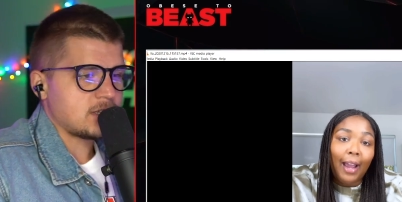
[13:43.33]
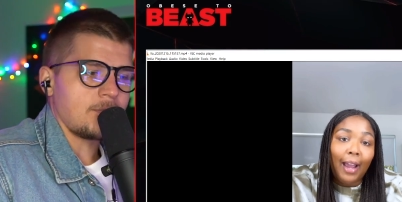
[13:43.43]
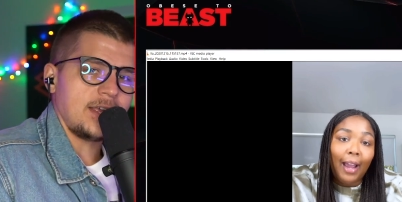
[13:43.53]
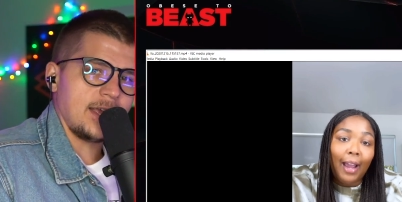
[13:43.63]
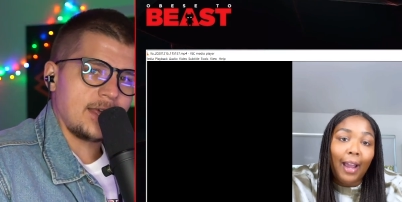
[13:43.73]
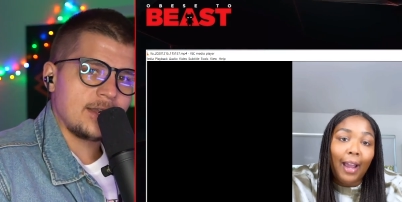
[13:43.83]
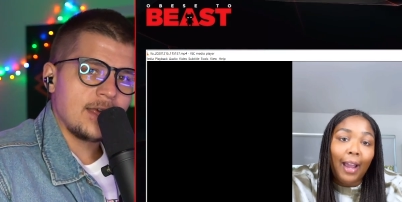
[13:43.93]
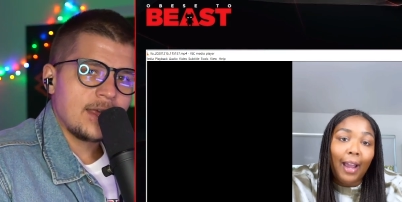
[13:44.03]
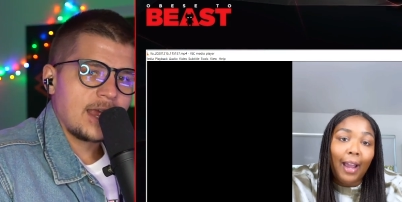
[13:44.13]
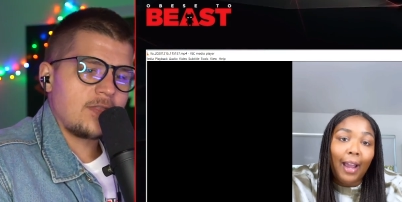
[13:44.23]
Speaker 1: put something
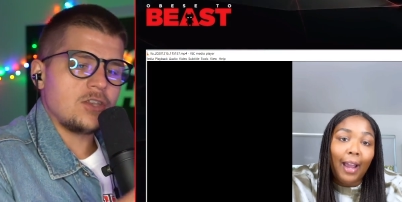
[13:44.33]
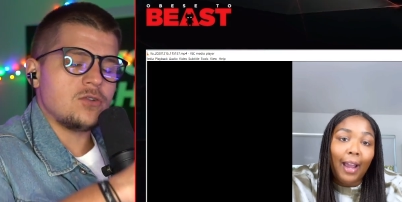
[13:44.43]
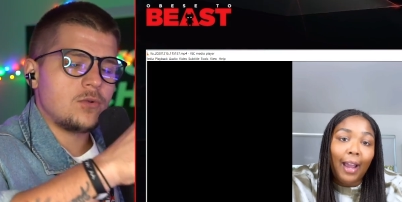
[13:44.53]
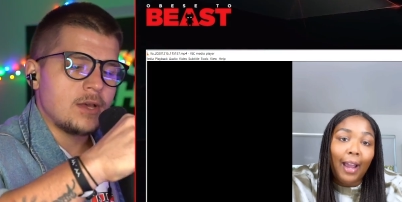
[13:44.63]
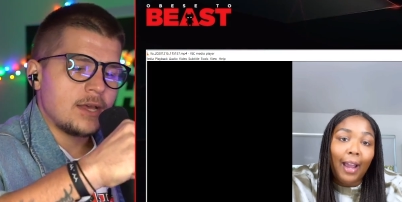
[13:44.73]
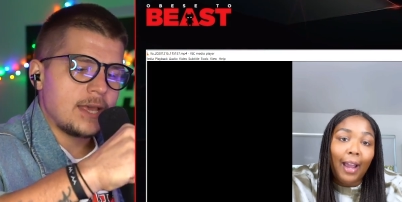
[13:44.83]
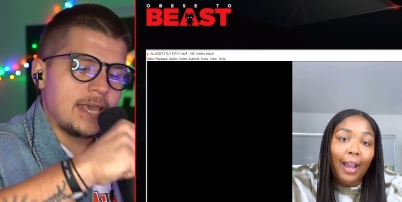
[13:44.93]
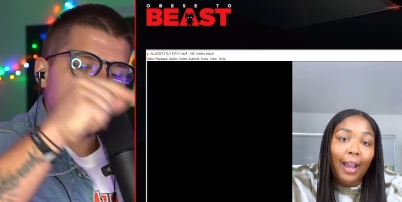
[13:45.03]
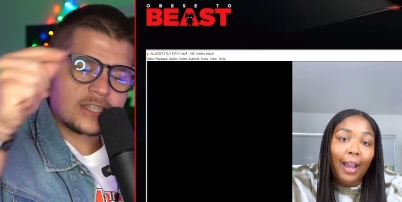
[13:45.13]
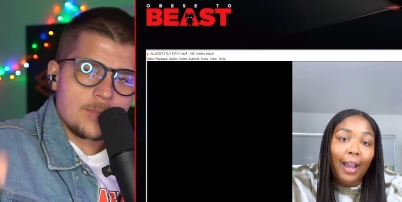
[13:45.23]
in and then you
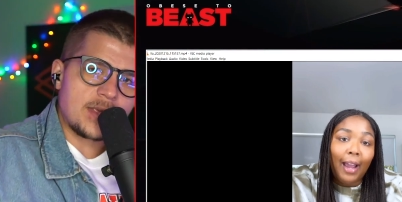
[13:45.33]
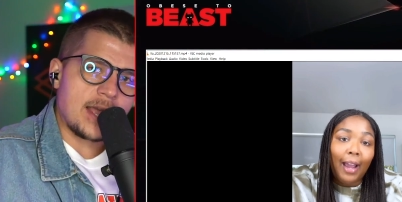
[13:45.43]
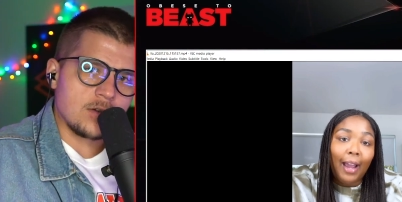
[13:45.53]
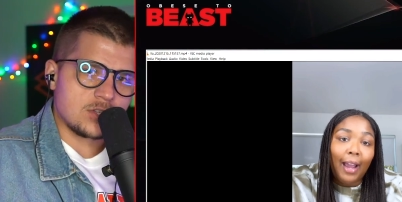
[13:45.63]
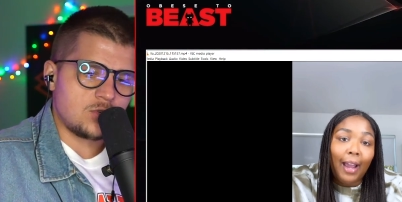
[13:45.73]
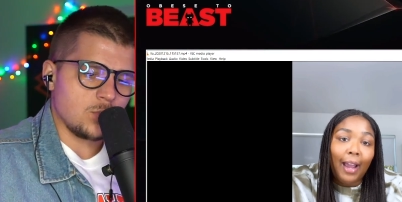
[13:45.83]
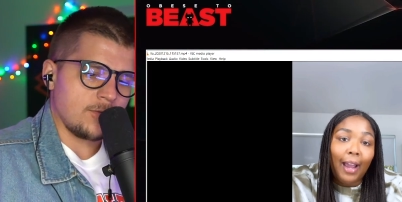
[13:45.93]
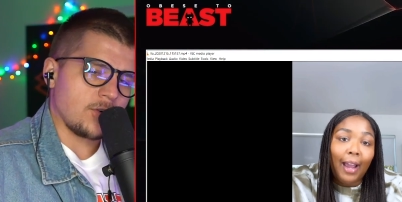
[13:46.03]
eat something else to